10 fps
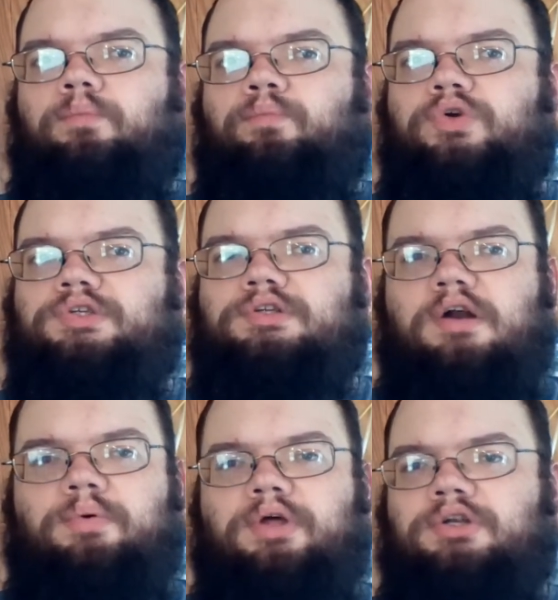We started
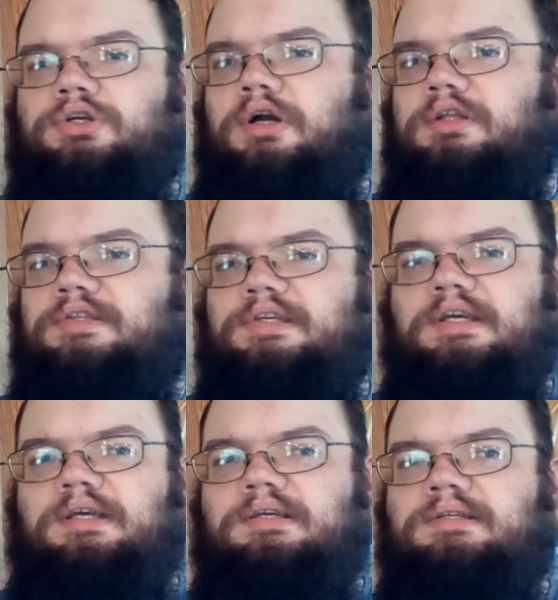with Uncharted
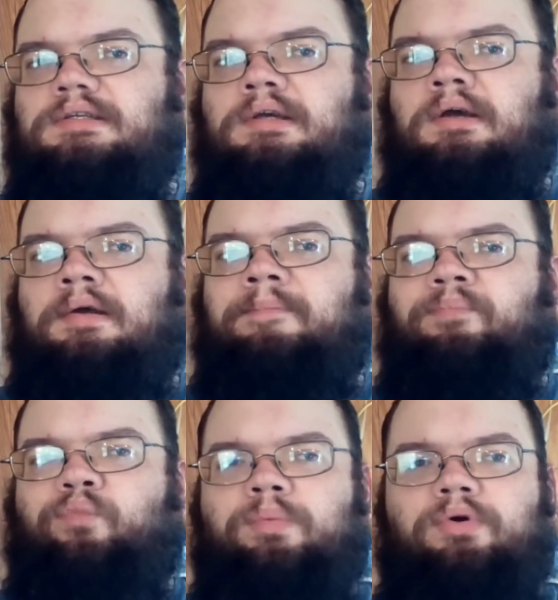Seas,
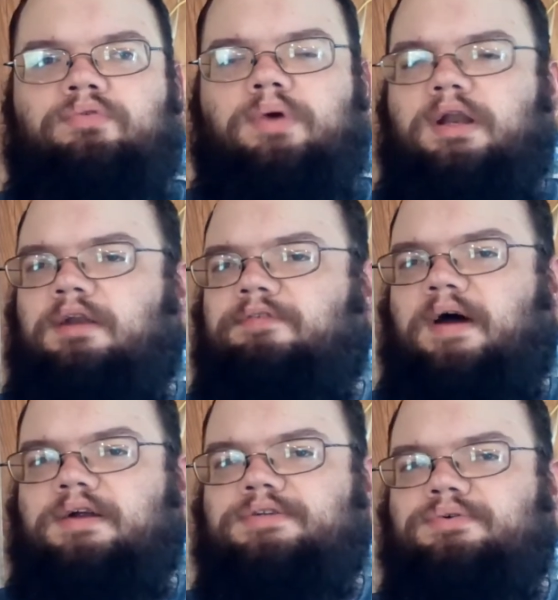we moved right into
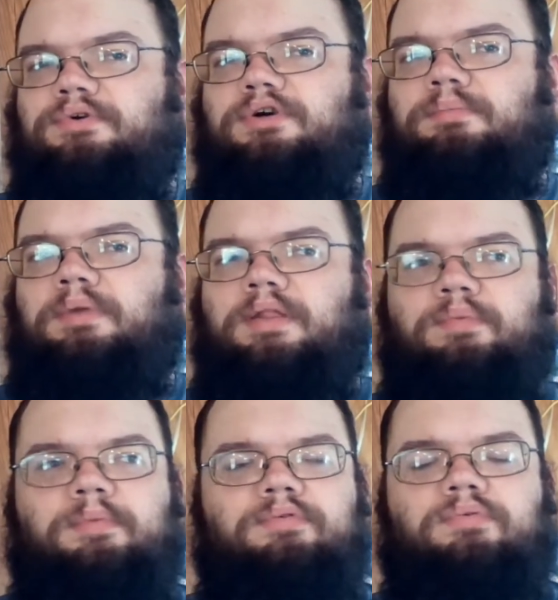Firestorm, and then we
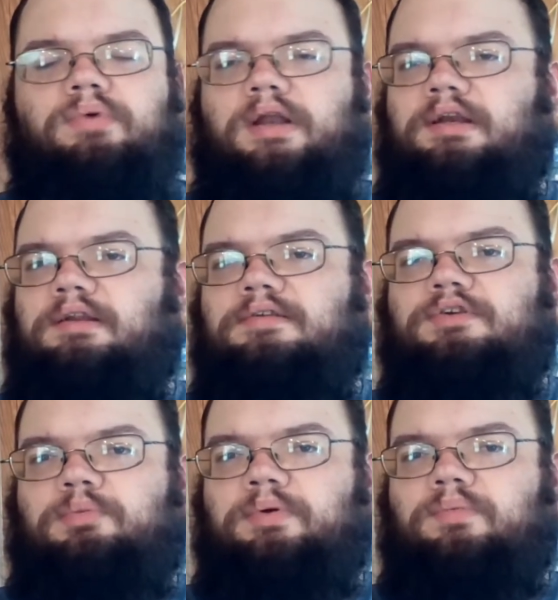moved right into
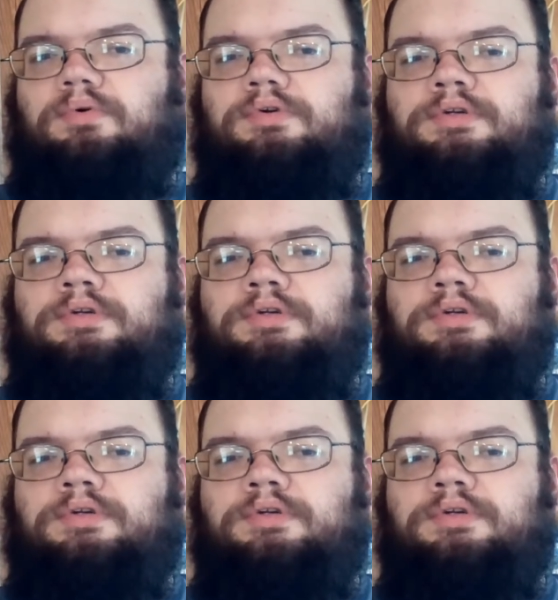Dystopian Wars.